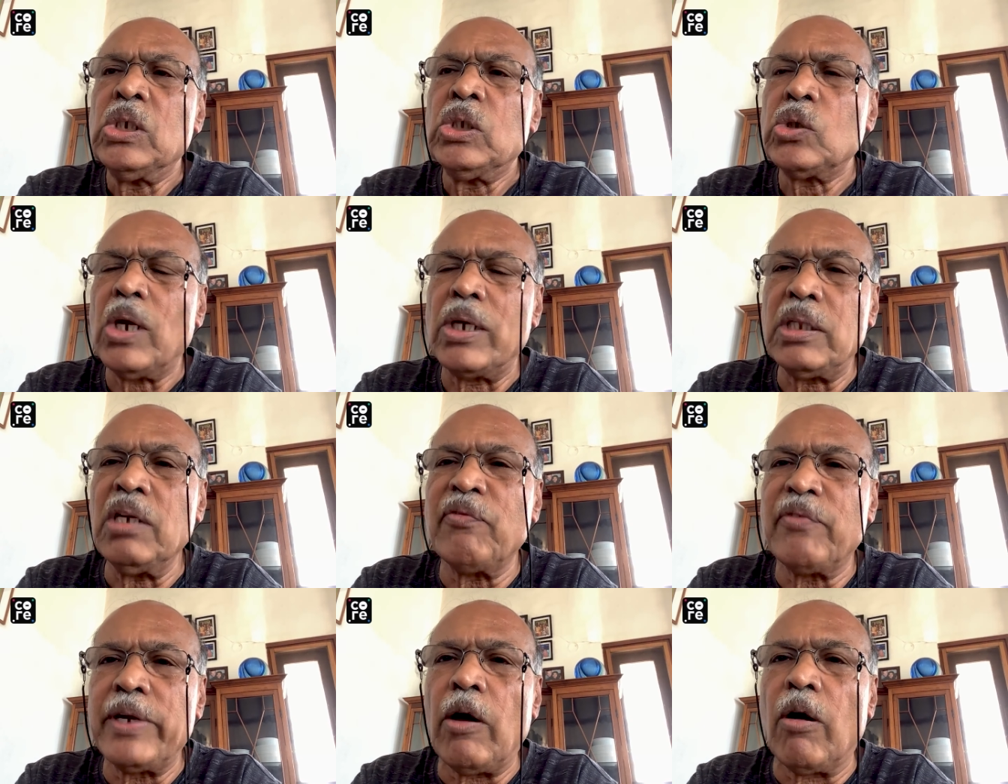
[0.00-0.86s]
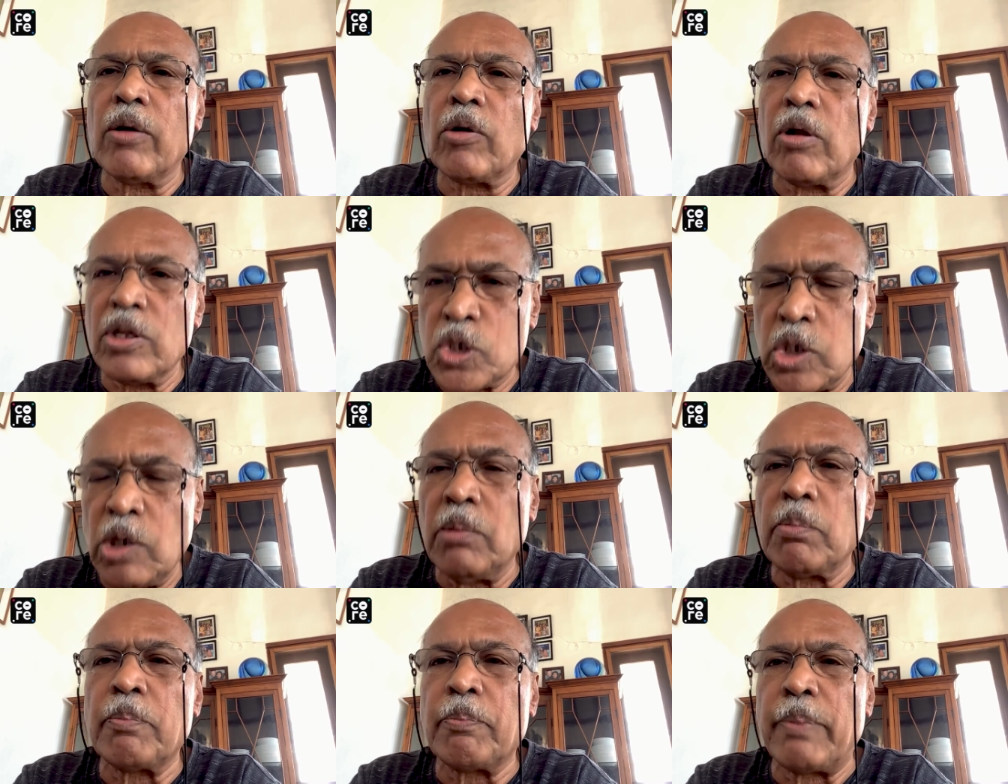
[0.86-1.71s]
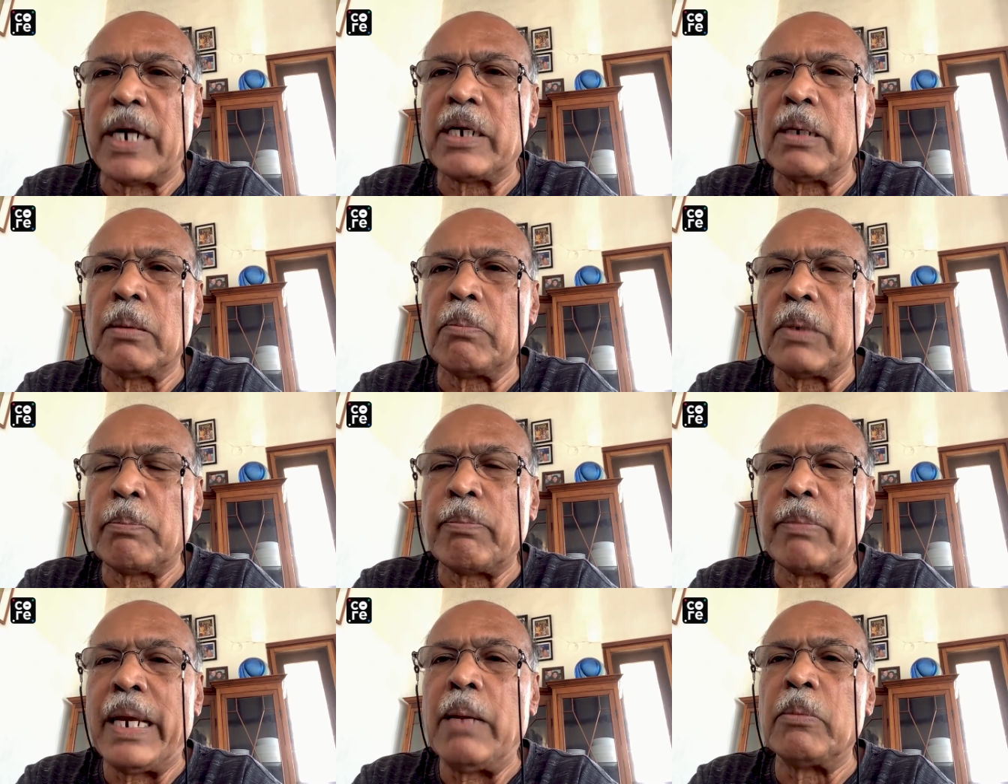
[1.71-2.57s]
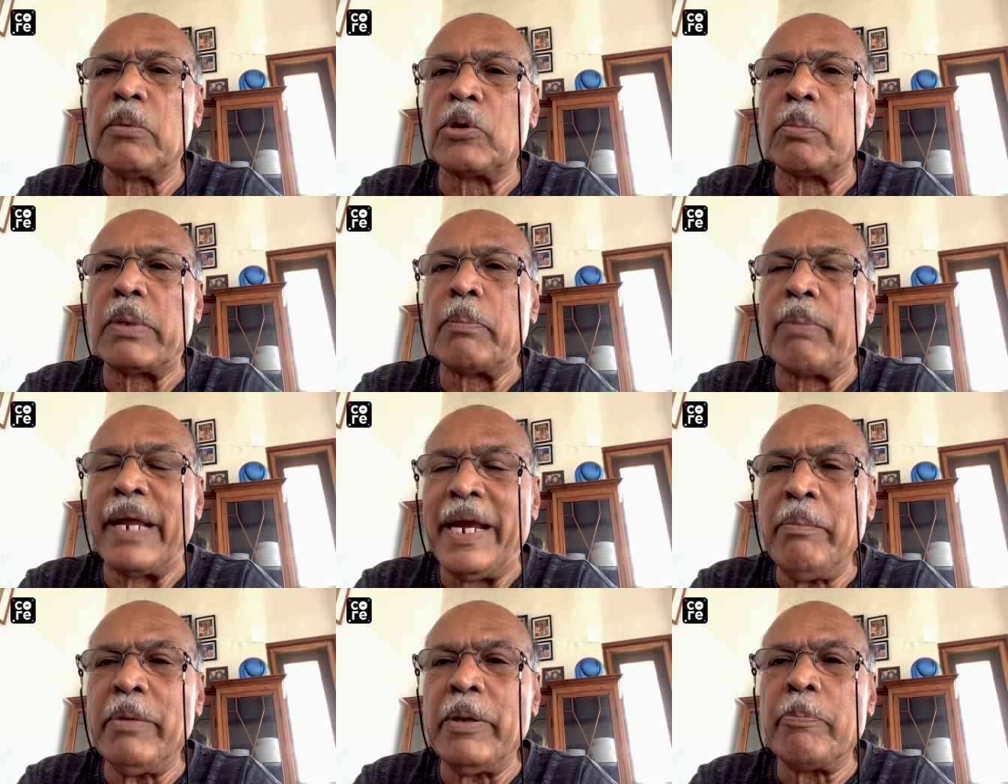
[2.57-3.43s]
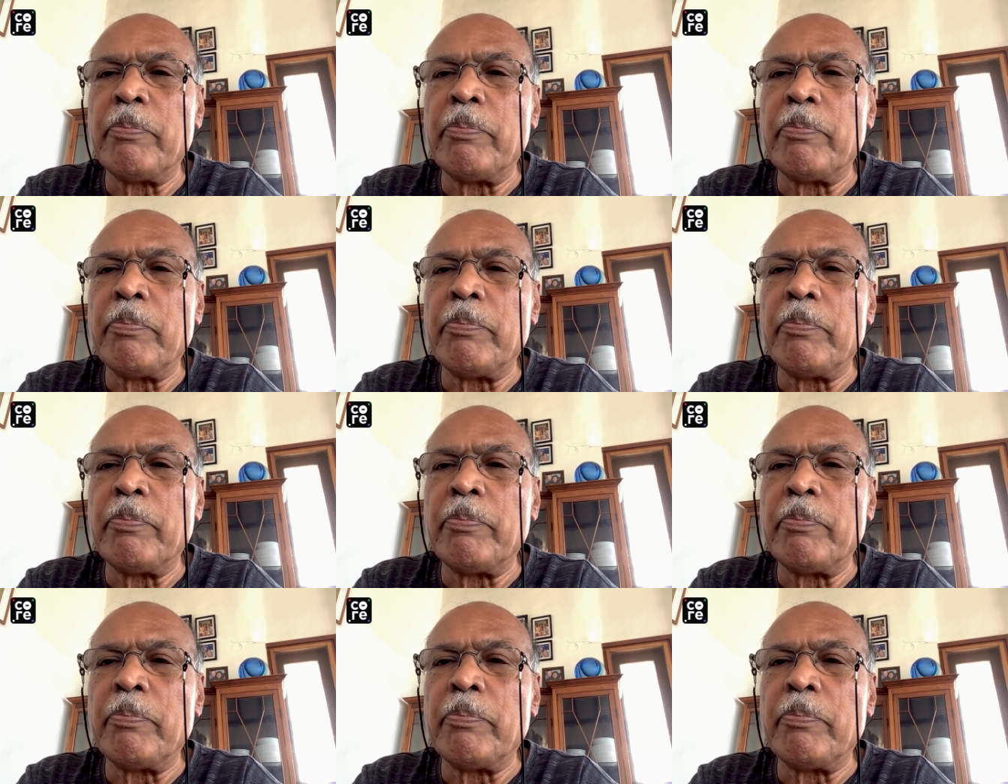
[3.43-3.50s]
So I think we are also part, to be blamed.